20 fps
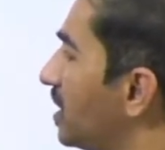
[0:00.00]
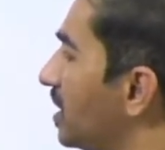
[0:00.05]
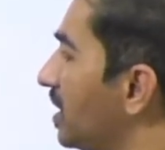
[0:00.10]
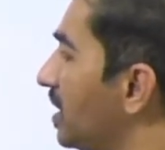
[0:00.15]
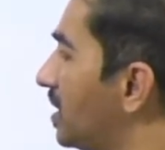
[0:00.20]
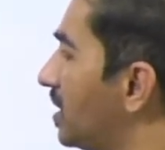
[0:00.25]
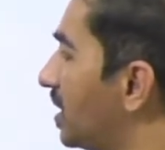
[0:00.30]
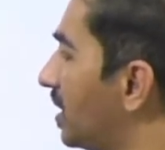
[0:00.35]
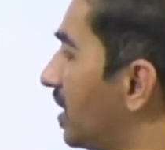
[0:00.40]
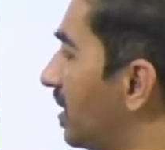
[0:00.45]

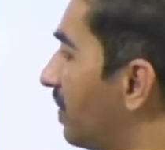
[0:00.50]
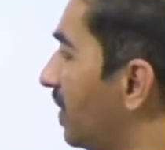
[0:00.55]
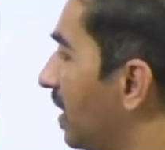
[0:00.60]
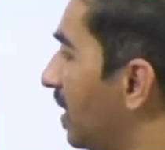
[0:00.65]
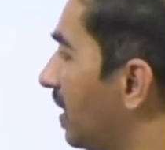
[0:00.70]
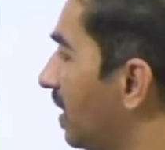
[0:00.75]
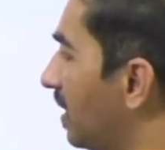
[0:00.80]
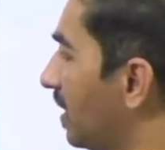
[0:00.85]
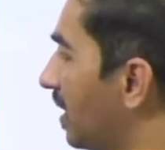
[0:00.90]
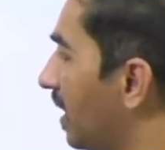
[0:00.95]
each and
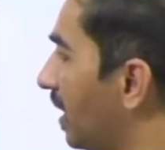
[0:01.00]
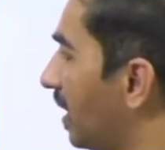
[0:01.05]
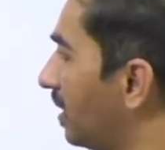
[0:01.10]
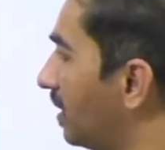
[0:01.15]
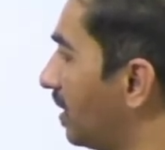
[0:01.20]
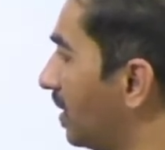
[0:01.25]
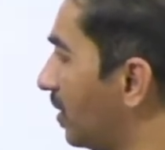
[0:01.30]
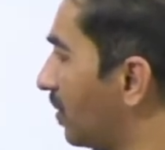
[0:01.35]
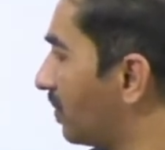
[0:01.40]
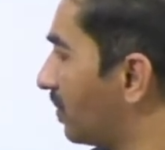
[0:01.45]
every
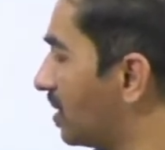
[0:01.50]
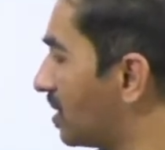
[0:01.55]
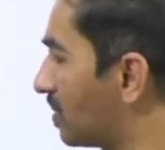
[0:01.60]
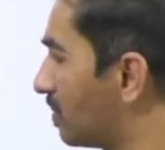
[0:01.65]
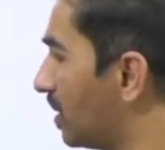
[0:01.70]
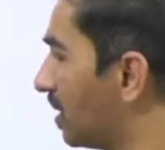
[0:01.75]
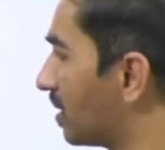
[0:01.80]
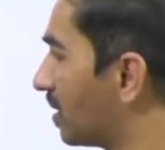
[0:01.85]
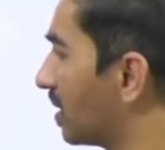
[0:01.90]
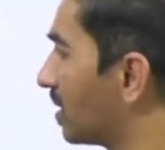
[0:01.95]
entry of this
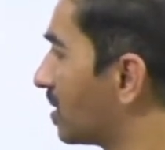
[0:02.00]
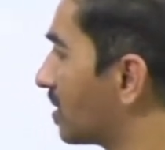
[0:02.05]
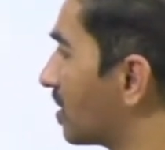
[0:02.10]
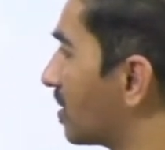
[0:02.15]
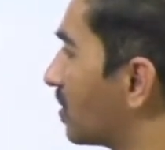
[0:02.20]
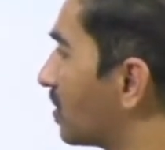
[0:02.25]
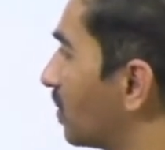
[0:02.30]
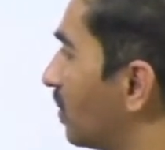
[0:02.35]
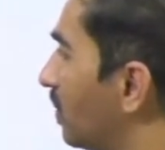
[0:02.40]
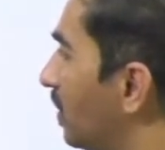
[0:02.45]

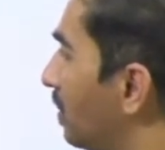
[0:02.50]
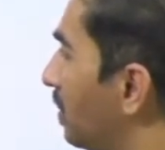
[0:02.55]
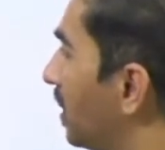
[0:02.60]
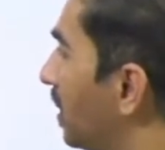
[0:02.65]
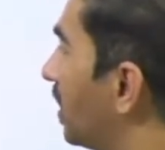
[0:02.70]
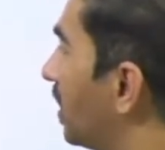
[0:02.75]
matrix. So we'll be